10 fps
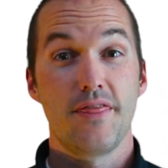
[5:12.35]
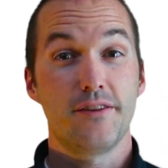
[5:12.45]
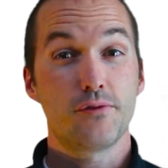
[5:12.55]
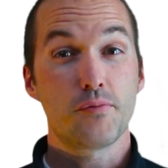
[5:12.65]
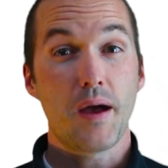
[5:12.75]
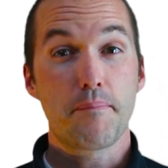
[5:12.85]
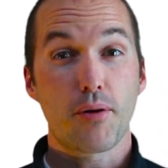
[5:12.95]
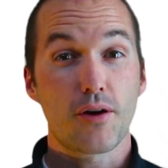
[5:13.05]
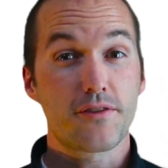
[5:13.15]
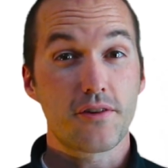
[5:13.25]
This was my
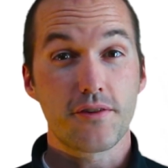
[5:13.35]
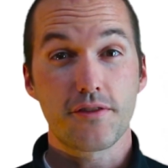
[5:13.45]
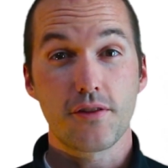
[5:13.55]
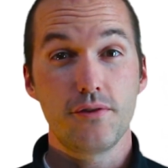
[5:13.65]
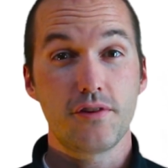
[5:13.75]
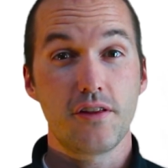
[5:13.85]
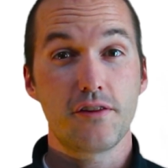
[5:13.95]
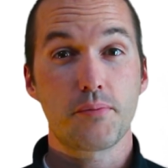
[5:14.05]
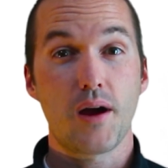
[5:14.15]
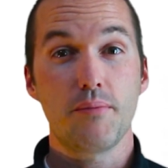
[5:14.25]
personal solution to
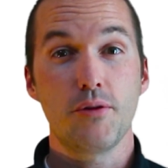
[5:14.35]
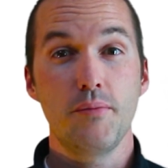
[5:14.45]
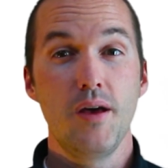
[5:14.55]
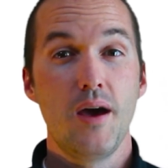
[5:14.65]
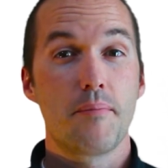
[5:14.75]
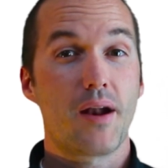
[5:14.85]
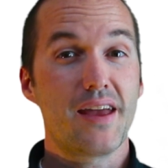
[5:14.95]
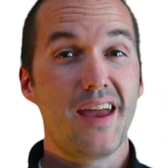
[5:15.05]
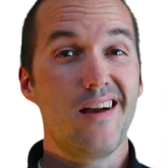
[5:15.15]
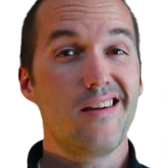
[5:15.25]
this problem, but I
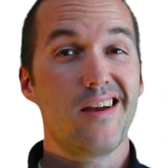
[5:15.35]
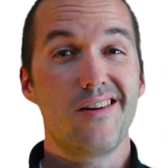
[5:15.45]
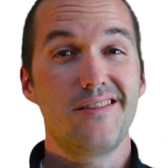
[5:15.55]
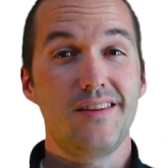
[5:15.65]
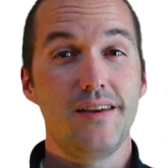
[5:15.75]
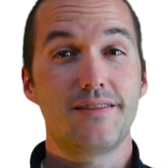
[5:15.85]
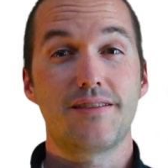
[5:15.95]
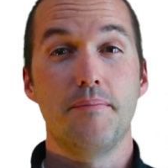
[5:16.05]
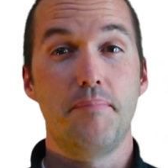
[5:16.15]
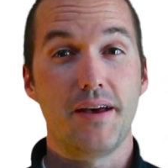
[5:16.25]
can't guarantee it's
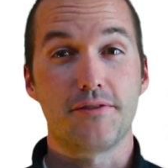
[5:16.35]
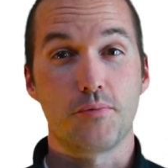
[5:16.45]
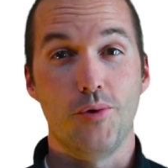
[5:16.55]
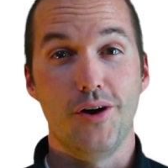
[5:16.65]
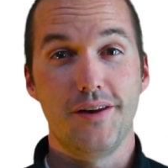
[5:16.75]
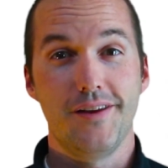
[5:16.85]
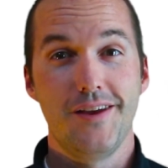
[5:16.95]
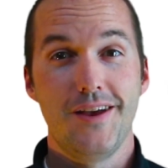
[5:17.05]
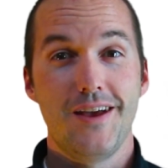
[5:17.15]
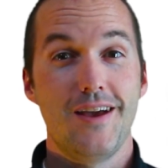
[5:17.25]
the best one.
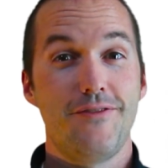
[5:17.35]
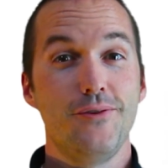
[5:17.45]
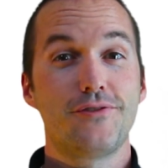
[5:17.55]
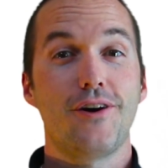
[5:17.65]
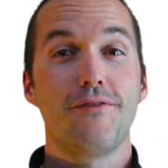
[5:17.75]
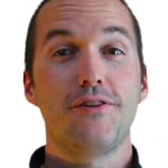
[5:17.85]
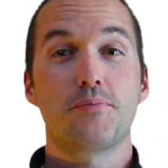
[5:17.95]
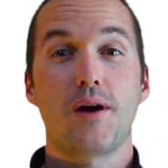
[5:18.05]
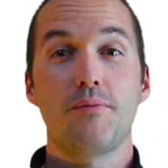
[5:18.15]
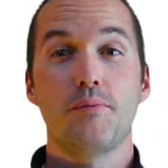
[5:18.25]
If you solved this
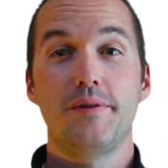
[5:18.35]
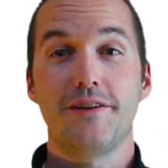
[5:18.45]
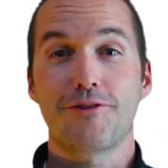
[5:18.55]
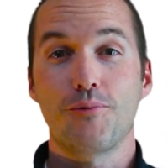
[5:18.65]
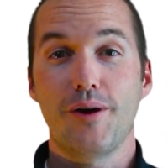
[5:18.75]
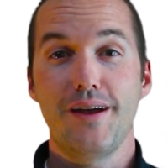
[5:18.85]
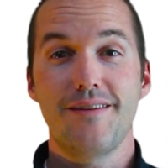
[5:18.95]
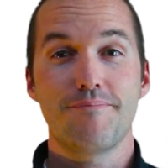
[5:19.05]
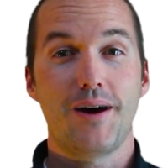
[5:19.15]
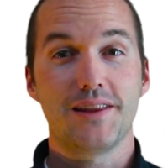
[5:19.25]
problem a different
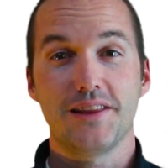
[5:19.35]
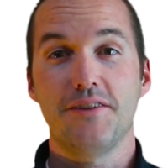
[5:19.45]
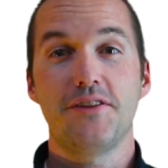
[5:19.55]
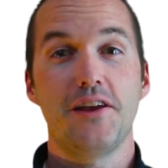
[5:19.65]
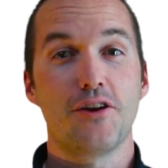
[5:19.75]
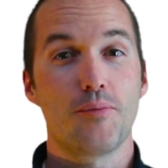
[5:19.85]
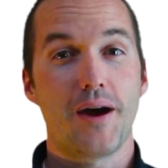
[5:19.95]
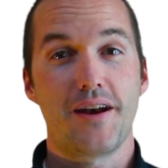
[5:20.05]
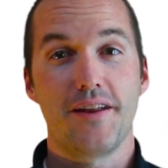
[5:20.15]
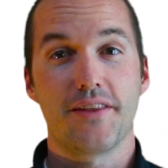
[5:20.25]
way, I'd love to hear
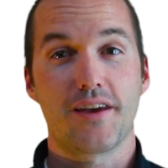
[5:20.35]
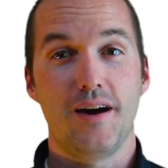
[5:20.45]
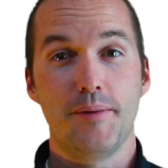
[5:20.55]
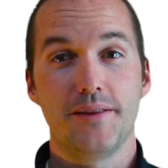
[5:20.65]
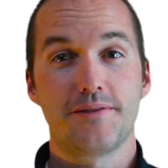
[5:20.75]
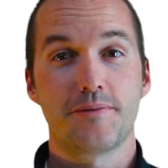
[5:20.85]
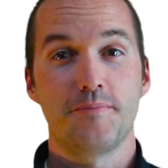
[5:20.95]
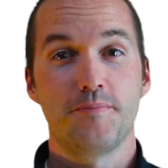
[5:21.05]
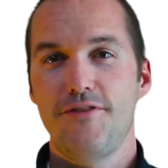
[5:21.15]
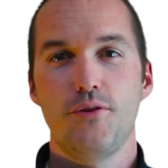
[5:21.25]
about it in the comments.
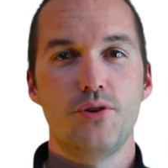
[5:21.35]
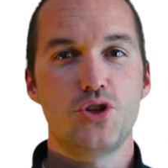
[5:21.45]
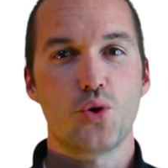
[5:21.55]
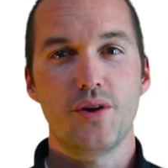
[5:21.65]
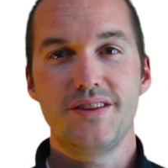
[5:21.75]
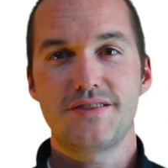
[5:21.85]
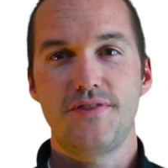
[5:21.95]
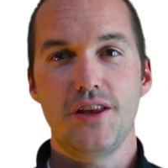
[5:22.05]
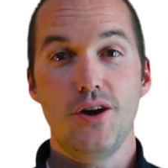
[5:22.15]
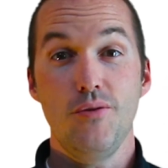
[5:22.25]
If you enjoyed this
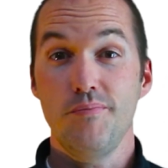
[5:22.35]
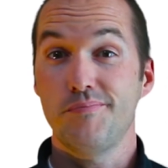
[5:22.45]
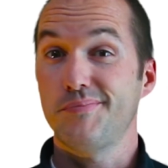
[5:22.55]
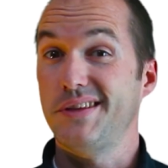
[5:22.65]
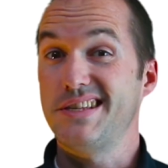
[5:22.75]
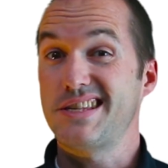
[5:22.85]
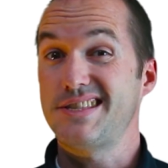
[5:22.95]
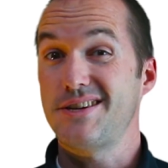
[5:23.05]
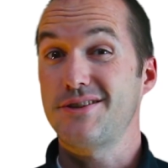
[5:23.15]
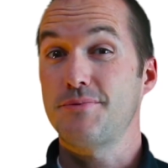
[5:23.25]
video, please
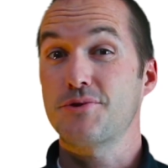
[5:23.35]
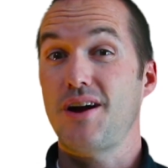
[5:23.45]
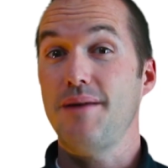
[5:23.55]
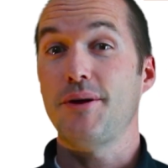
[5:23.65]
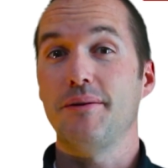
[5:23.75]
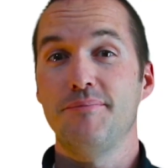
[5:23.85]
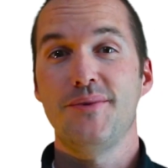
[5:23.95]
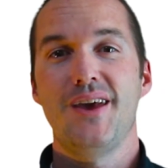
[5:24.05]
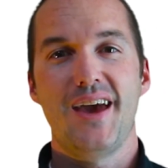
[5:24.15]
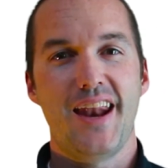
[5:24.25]
consider subscribing.
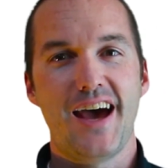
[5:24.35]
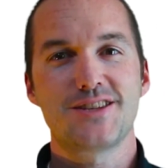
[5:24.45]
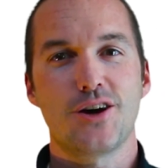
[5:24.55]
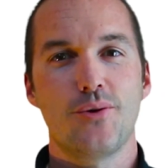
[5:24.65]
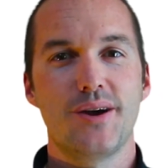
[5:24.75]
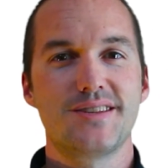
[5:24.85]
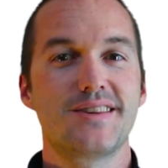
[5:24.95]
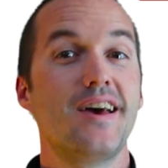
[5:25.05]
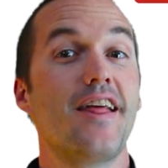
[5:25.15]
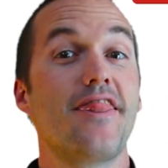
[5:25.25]
And as always,
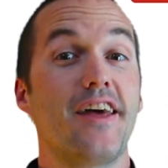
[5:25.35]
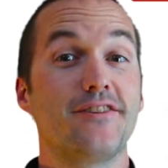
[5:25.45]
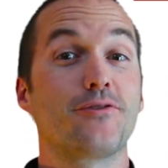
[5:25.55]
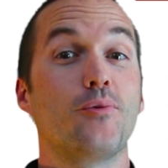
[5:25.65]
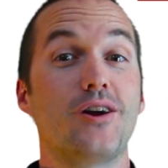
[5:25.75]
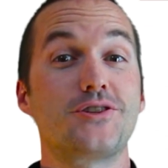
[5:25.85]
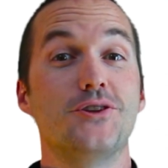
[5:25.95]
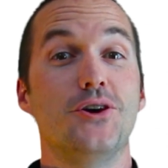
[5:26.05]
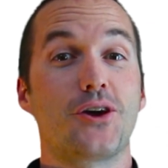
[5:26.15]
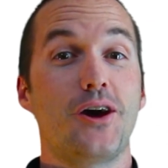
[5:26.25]
thanks for watching
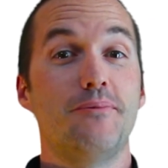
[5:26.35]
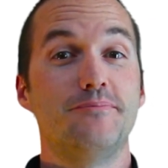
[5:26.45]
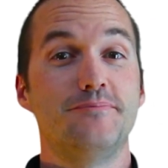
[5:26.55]
The Hookup.